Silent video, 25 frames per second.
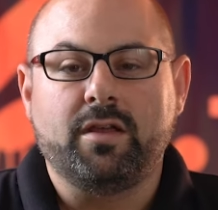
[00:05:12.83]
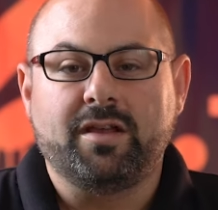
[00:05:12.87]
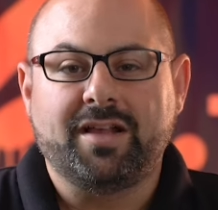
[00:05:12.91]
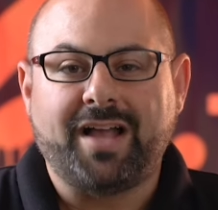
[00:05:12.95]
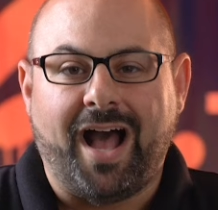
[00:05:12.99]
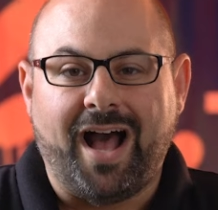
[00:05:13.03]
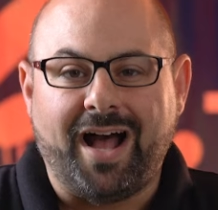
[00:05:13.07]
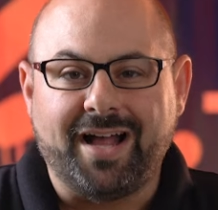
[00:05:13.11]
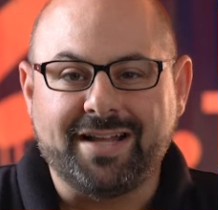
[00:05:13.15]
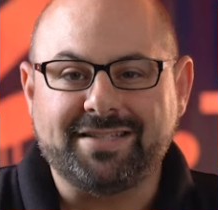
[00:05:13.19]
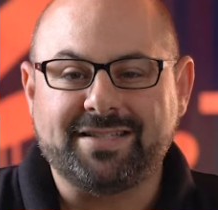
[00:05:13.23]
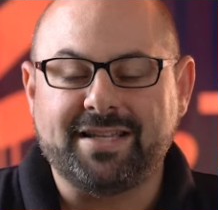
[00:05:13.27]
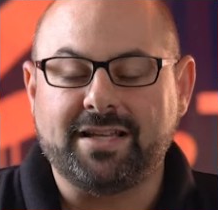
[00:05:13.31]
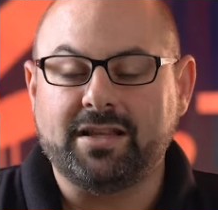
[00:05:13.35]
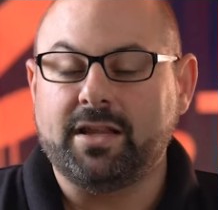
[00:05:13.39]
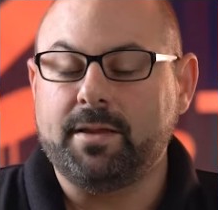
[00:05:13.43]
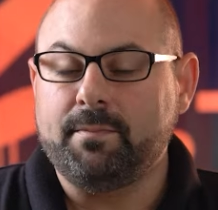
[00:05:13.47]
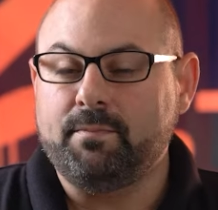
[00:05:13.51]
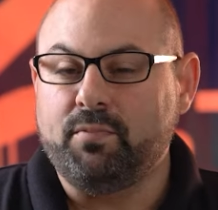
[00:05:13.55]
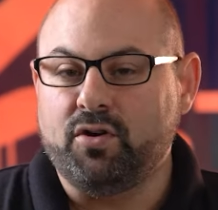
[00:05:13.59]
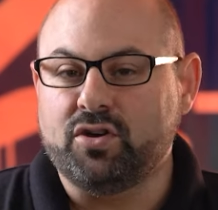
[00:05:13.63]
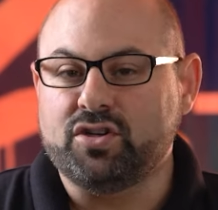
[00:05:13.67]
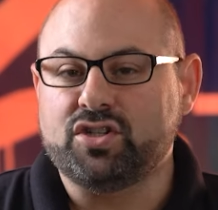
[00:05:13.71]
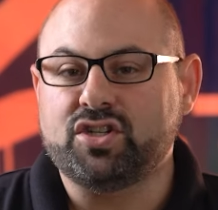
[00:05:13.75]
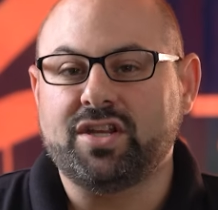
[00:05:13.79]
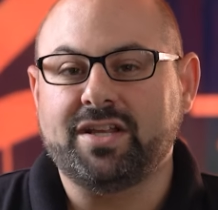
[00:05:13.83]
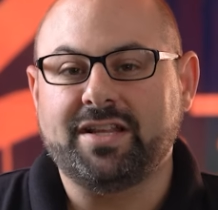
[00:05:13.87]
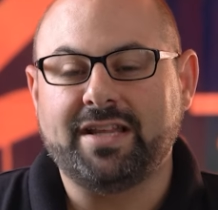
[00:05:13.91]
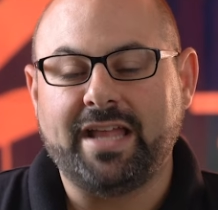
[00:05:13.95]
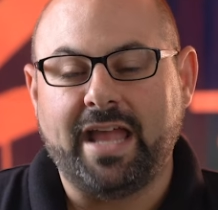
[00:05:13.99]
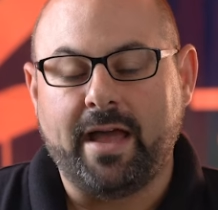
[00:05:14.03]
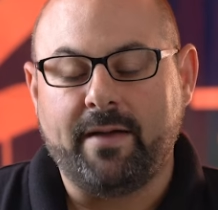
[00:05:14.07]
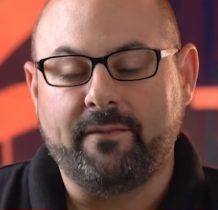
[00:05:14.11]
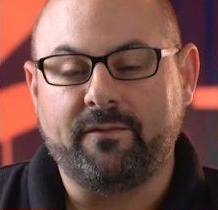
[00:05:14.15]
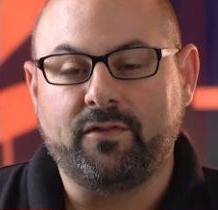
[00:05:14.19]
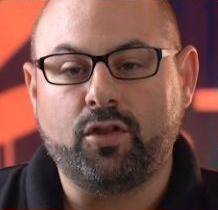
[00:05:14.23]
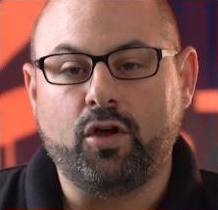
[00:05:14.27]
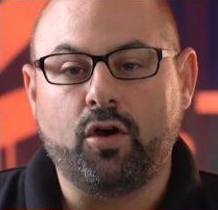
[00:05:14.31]
constantly pushing the
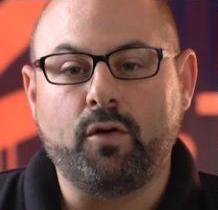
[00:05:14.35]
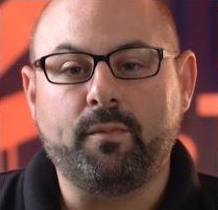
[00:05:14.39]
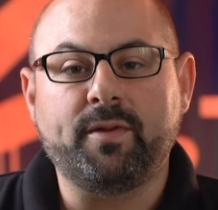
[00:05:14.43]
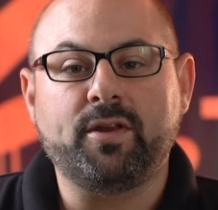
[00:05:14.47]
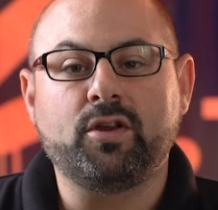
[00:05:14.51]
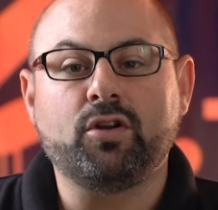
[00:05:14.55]
envelope,